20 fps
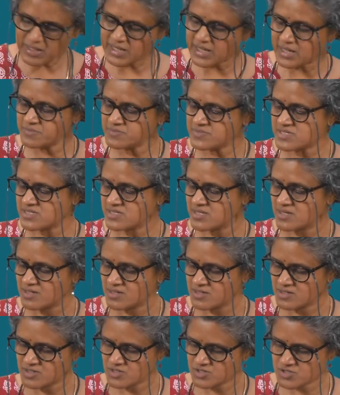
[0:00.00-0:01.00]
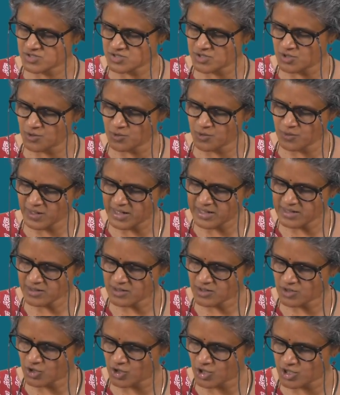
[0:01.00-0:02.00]
becomes slow and
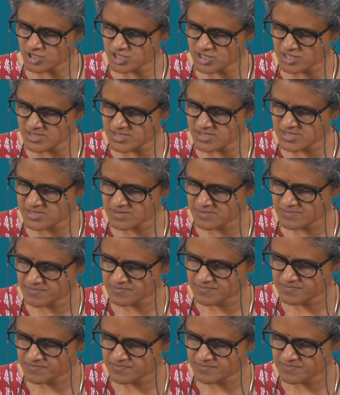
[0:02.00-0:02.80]
cautious.